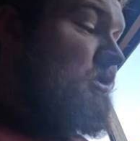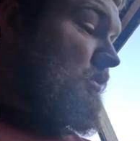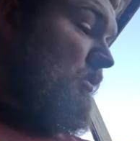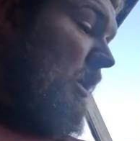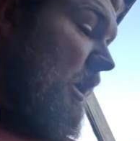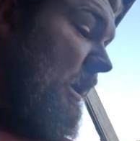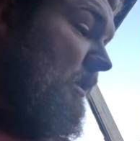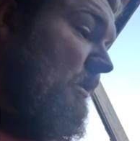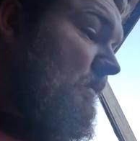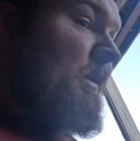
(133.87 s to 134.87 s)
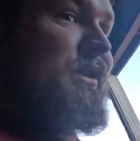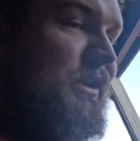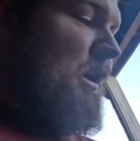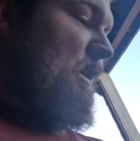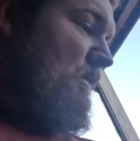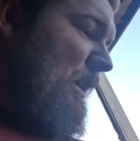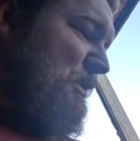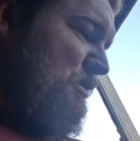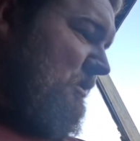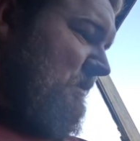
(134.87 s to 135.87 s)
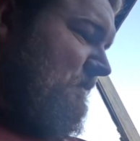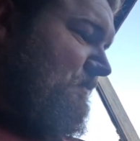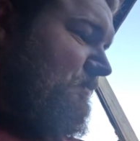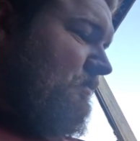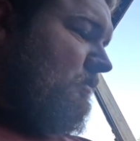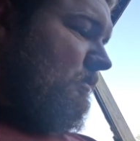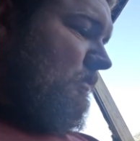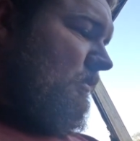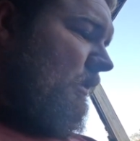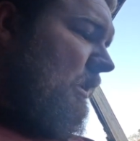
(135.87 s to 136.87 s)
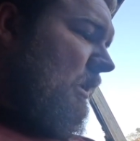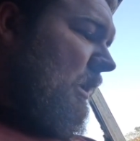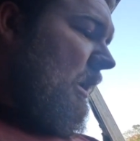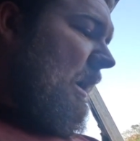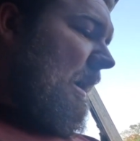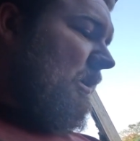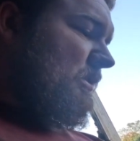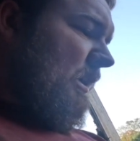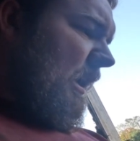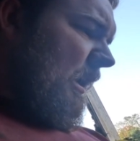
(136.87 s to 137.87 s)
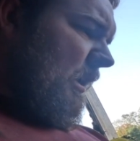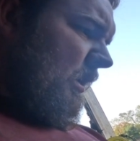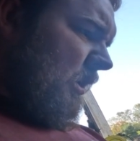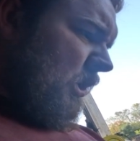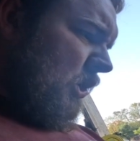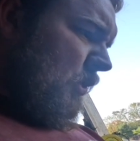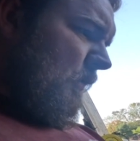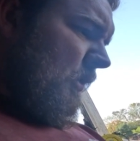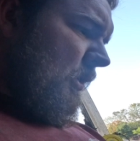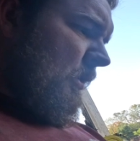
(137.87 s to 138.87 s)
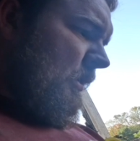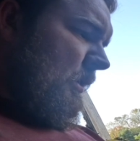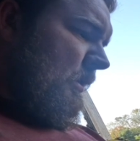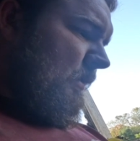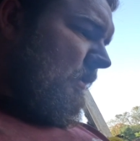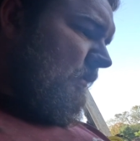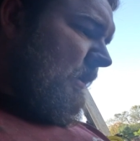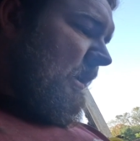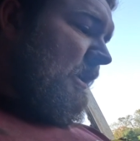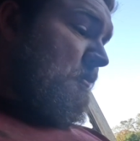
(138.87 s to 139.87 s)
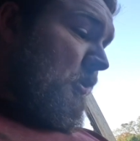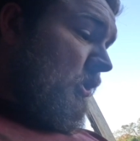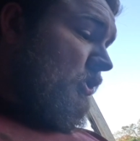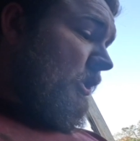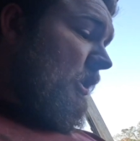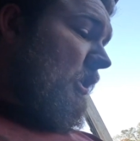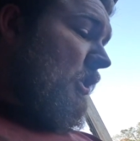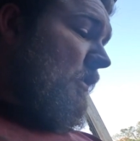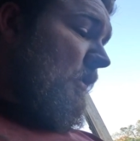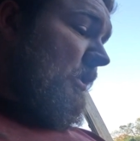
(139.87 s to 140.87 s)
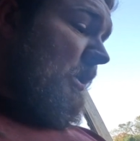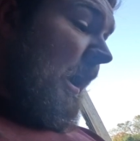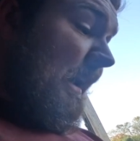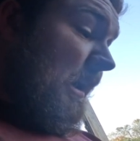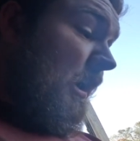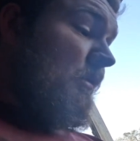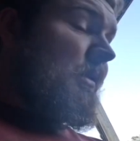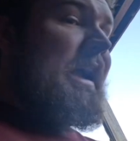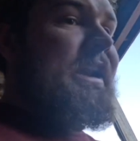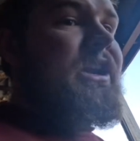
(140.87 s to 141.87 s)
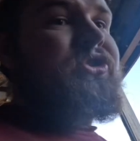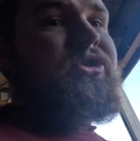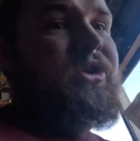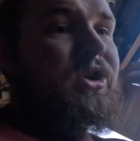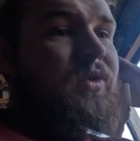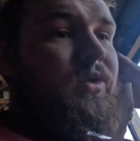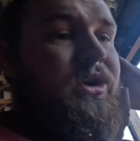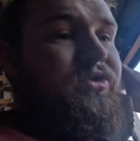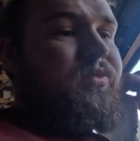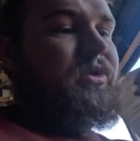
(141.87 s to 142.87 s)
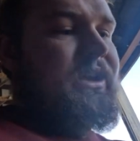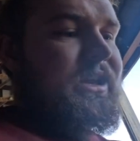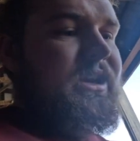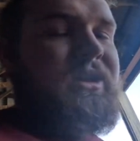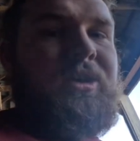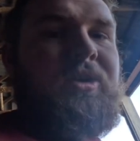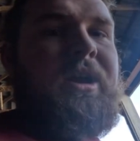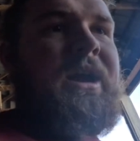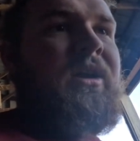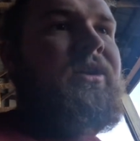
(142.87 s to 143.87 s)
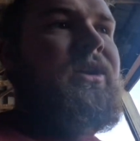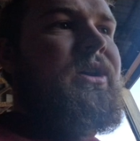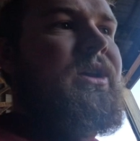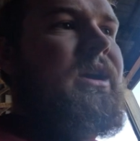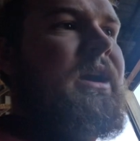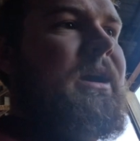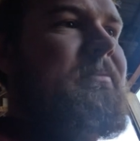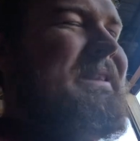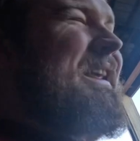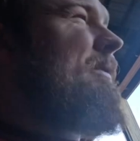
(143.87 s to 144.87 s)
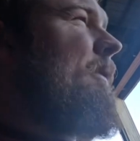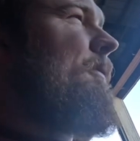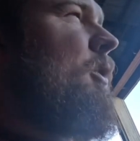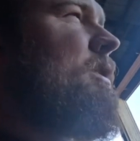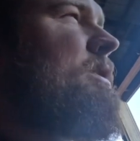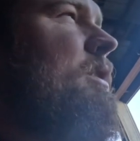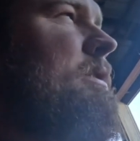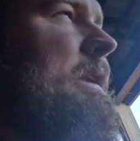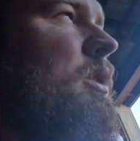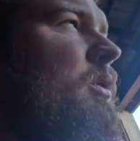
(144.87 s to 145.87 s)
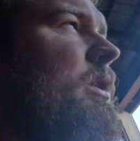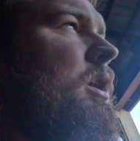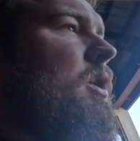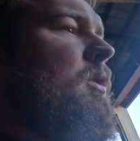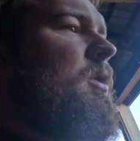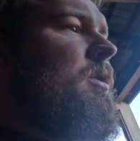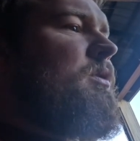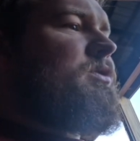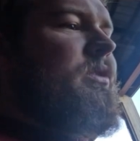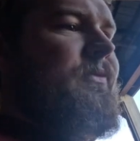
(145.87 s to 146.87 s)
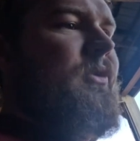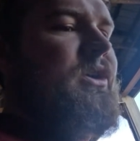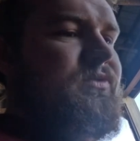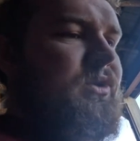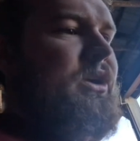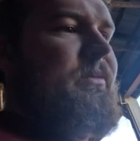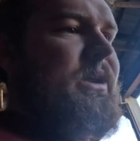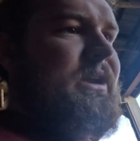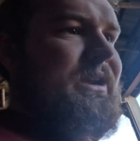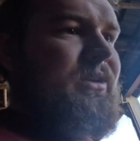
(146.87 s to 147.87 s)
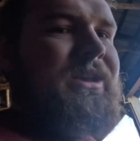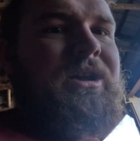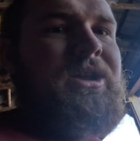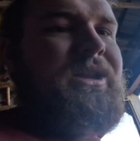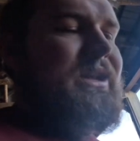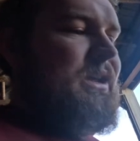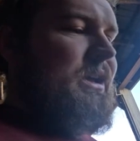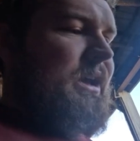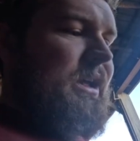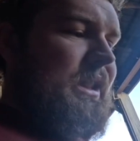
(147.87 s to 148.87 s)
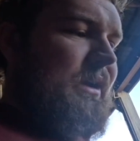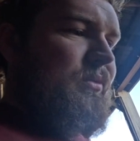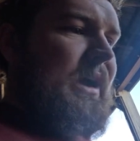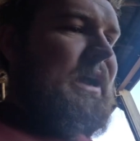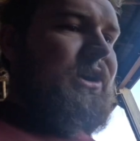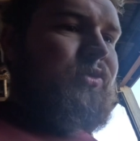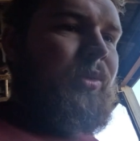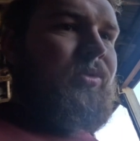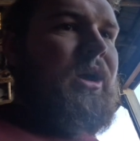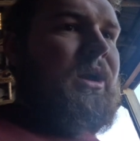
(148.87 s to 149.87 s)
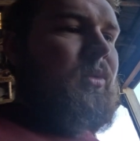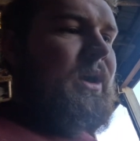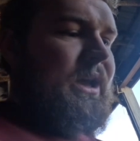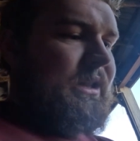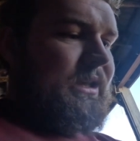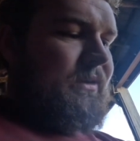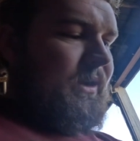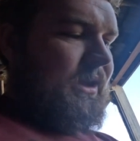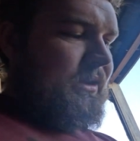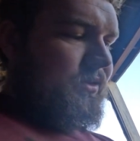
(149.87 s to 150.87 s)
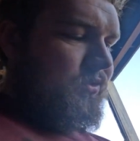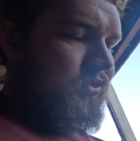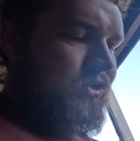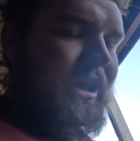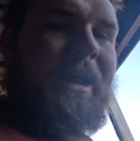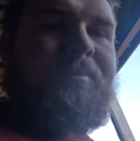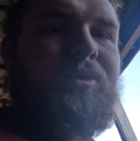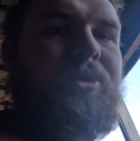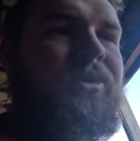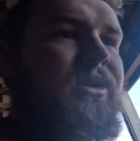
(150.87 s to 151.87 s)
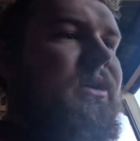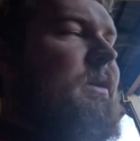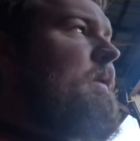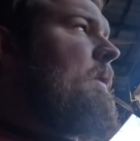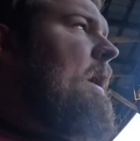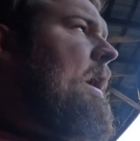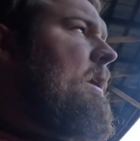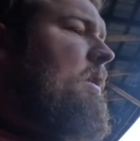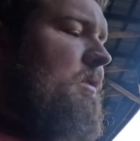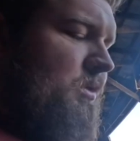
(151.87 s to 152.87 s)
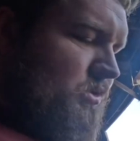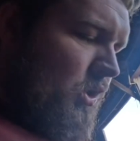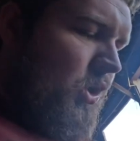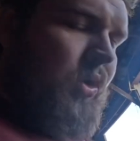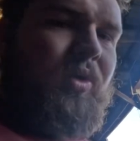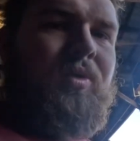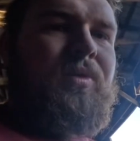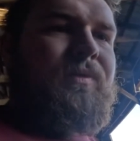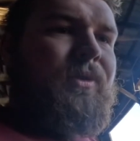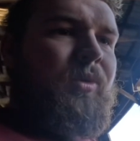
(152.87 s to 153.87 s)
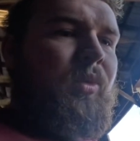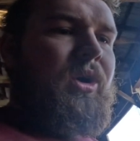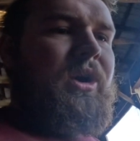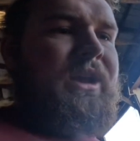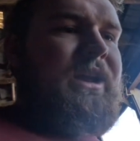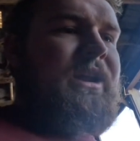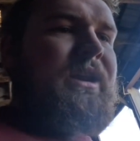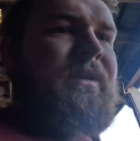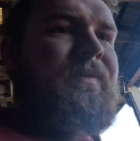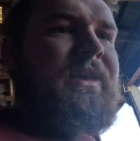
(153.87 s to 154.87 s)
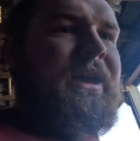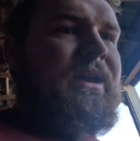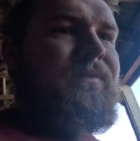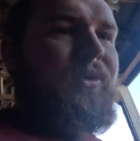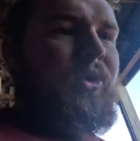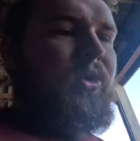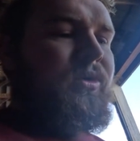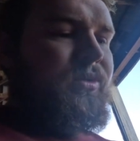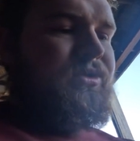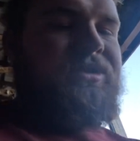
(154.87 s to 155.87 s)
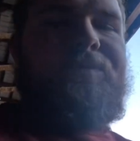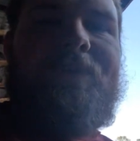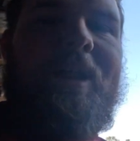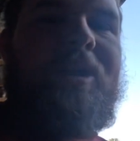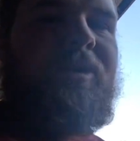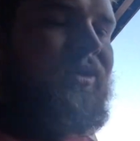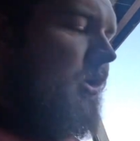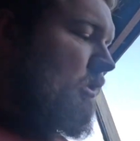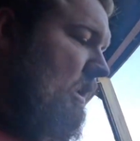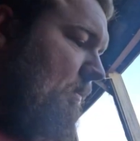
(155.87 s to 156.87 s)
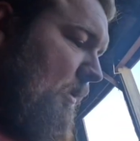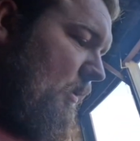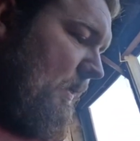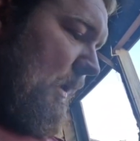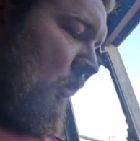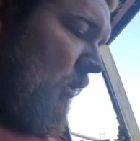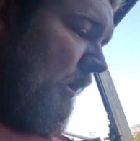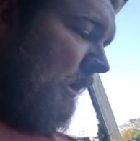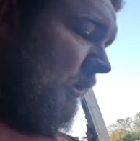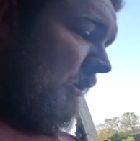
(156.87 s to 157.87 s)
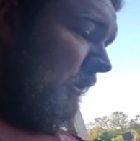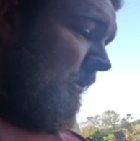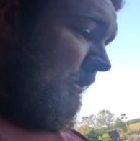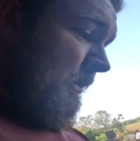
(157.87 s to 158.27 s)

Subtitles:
the rye and the hairy vetch. Alsike clover, VNS Persian clover, daikon radish, which will get into the ground. I believe it frost kills, I don't know. So the frost will come in, it'll kill it, and that radish will rot away and leave a taproot that there's a hole for water to get in and for corn roots to follow and grow deeper without working hard.